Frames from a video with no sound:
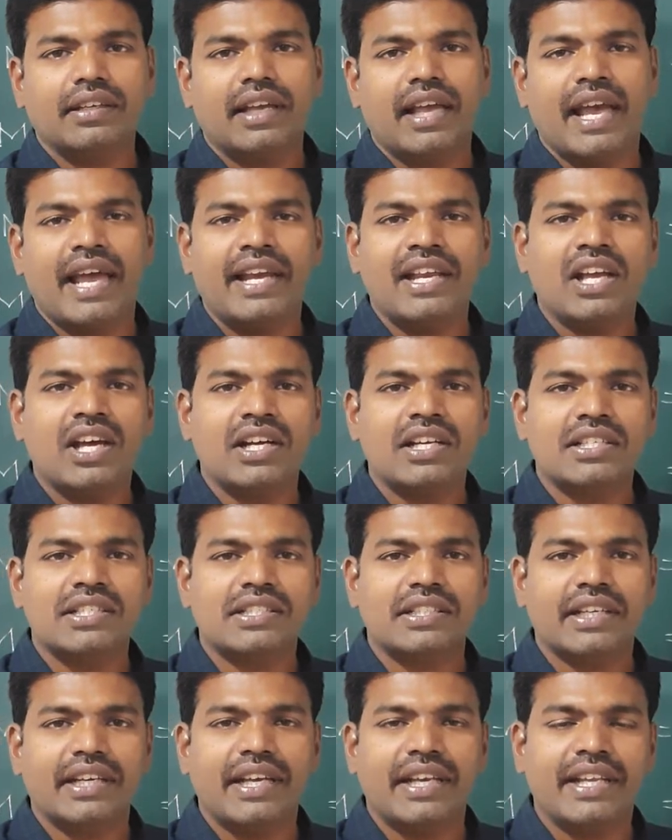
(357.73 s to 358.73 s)

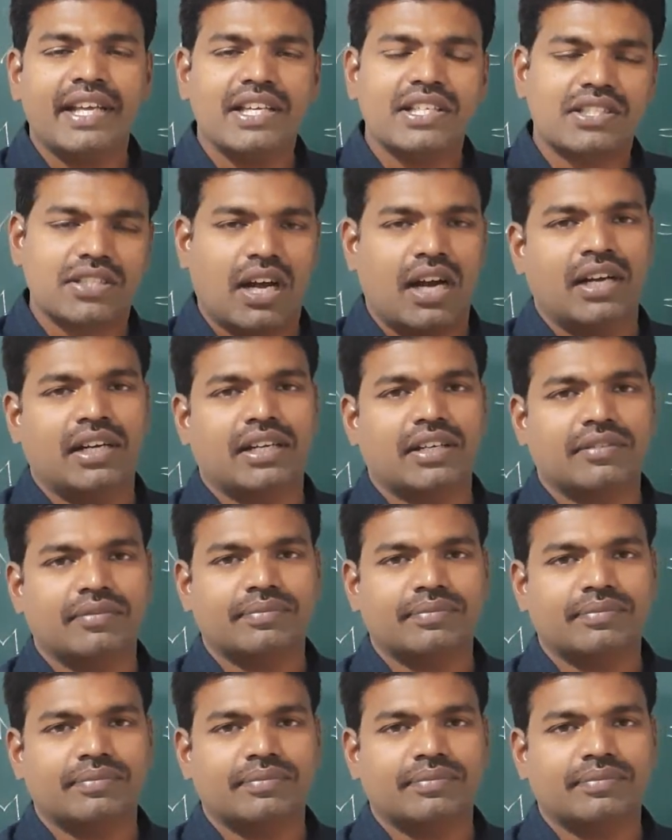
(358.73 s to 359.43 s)
anions in a salt.